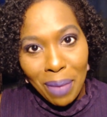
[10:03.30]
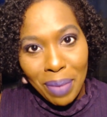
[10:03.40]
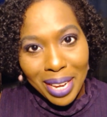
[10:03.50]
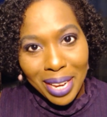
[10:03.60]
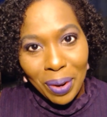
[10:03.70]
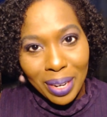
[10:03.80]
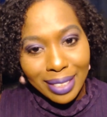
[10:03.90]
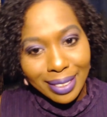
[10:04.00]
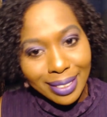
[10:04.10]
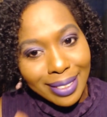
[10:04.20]
Big
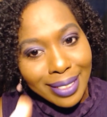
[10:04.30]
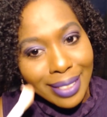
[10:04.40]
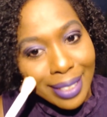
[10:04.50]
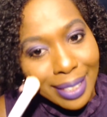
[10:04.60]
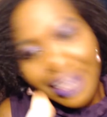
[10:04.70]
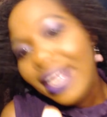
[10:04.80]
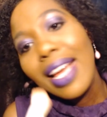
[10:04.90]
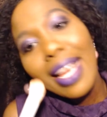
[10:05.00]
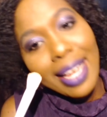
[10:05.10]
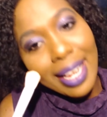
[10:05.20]
on.
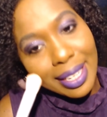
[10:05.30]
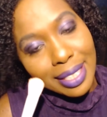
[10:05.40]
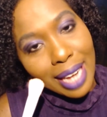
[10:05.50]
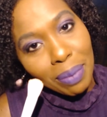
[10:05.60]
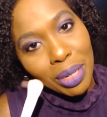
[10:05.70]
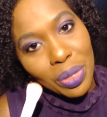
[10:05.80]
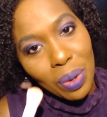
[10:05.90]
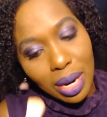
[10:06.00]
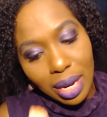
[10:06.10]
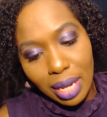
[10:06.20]
And I'm just
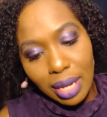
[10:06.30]
gonna